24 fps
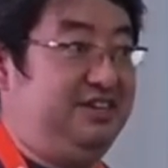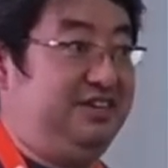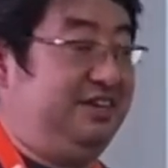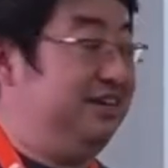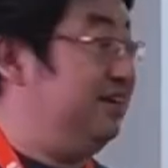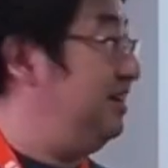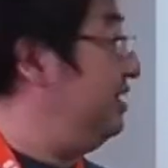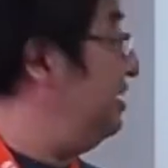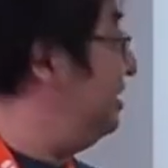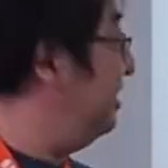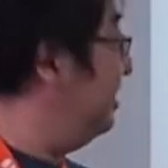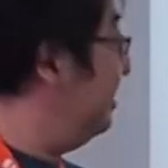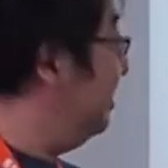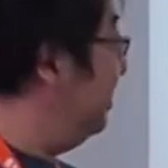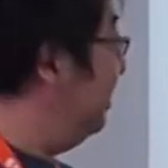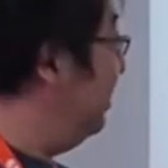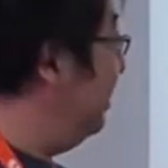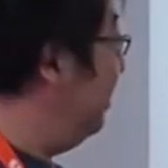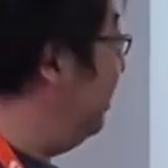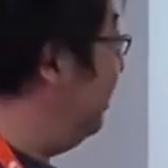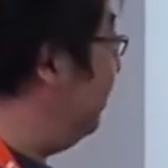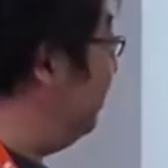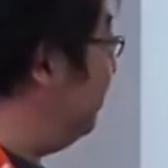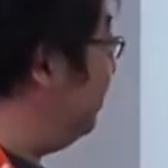And the
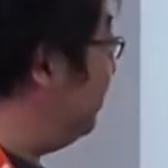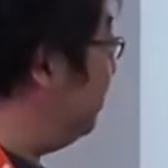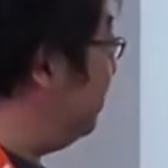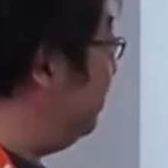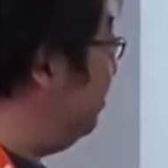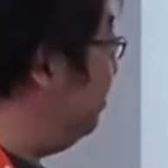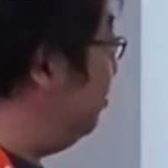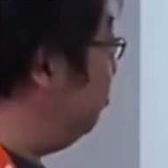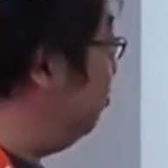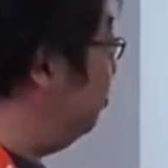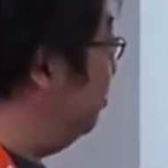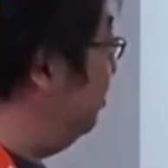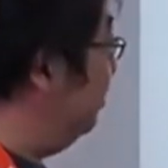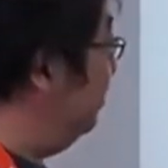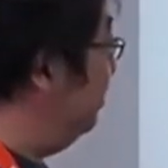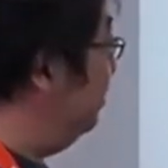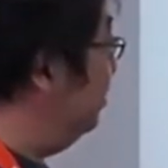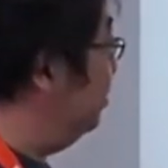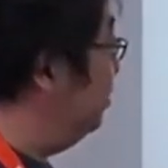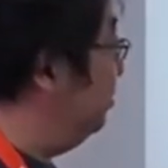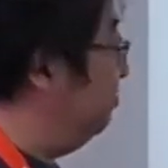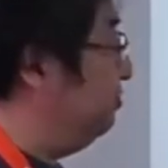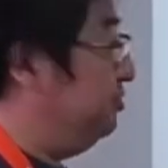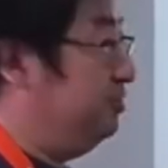third one, job
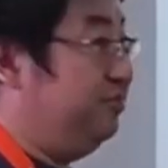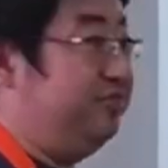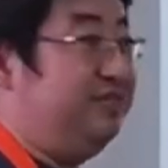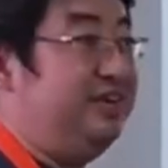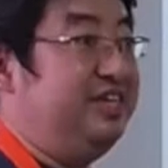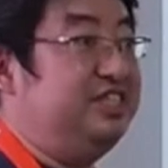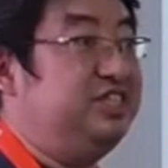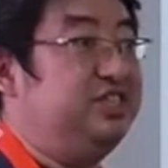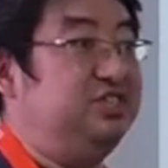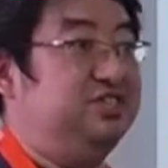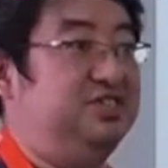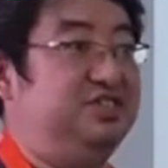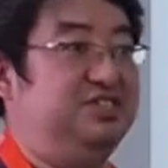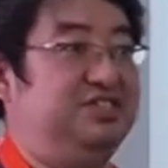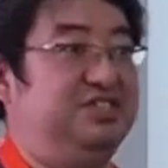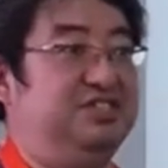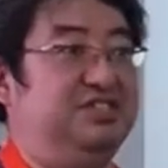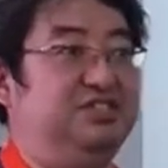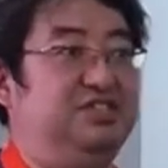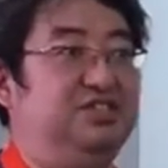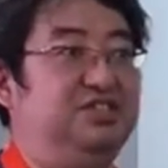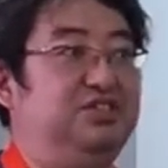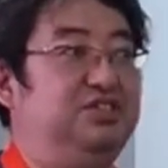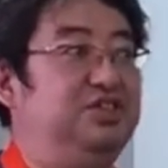relations, know
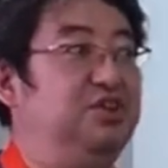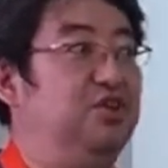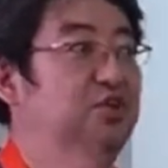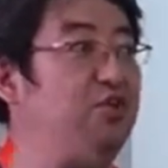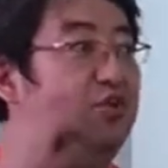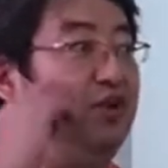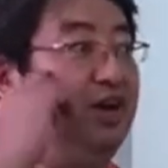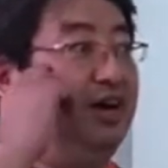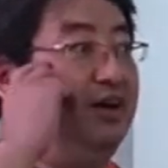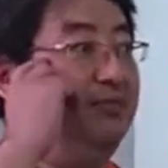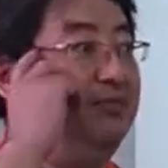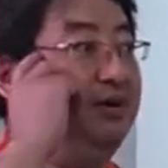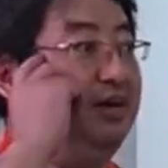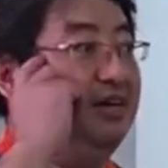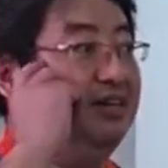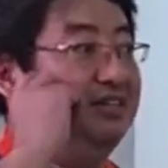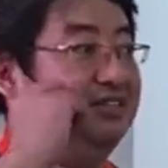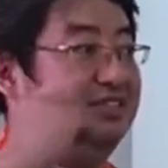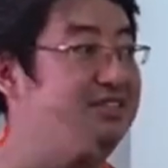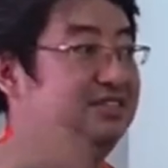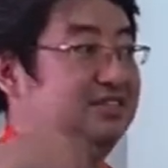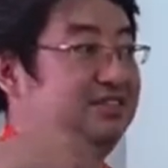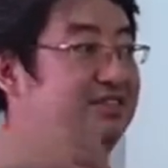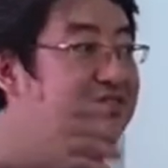about
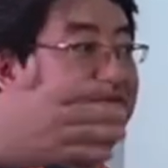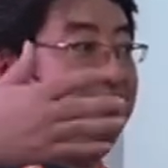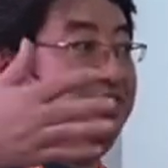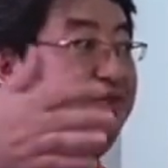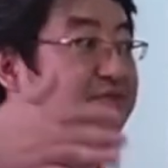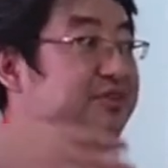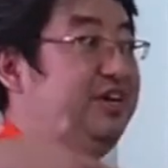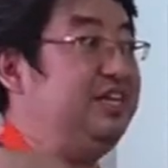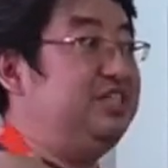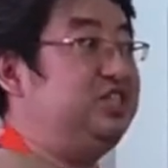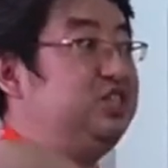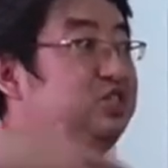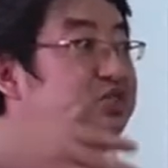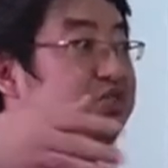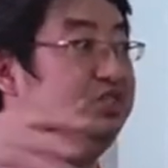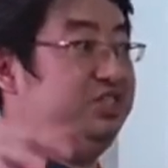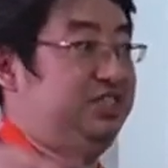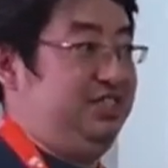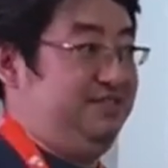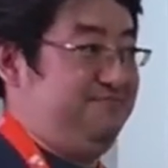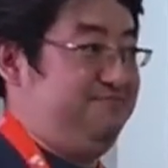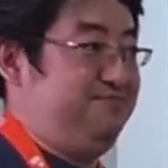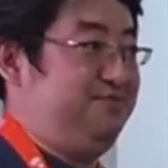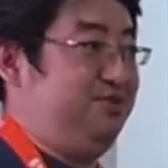relationship of
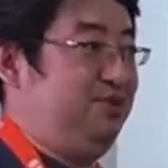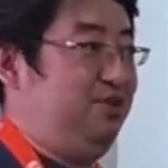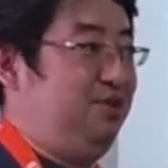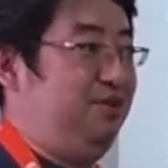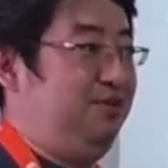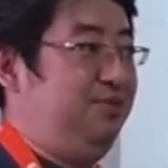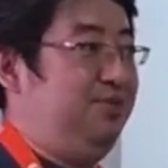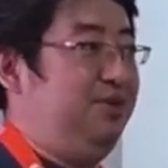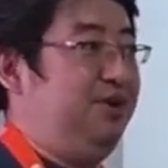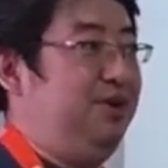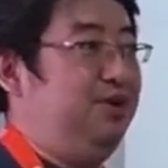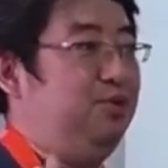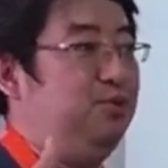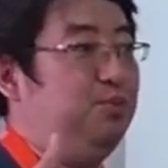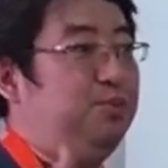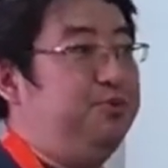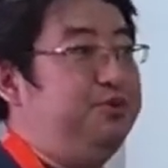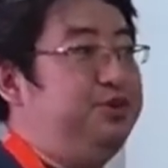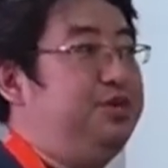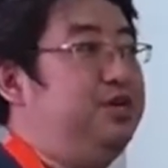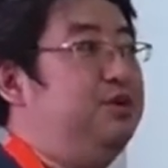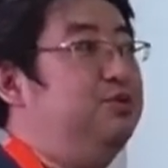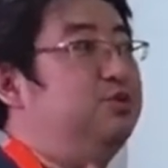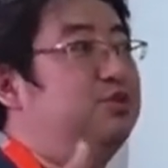the, your work.
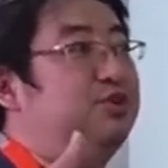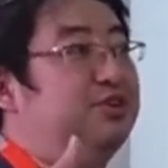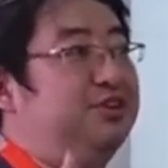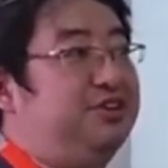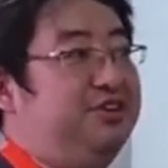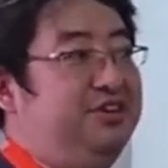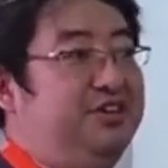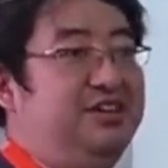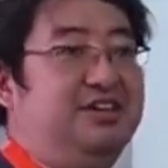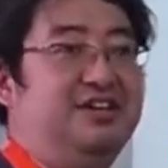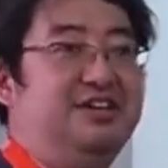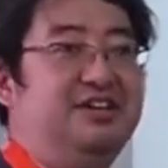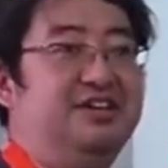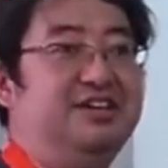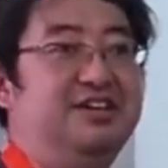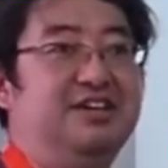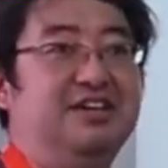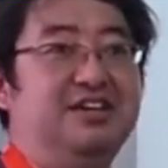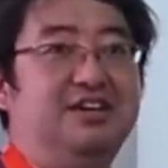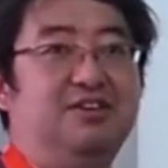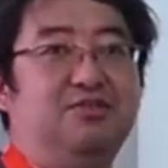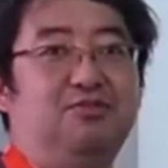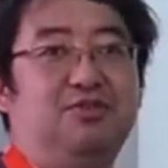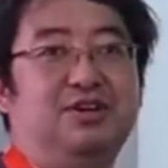What
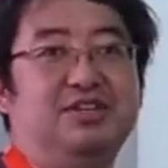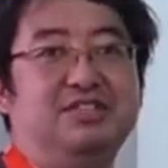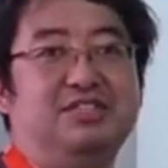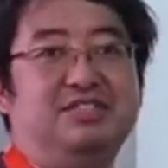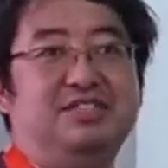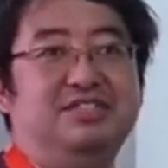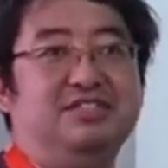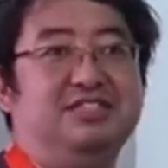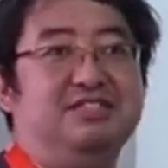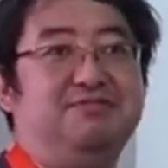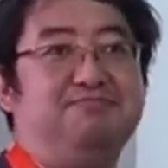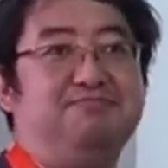is the people who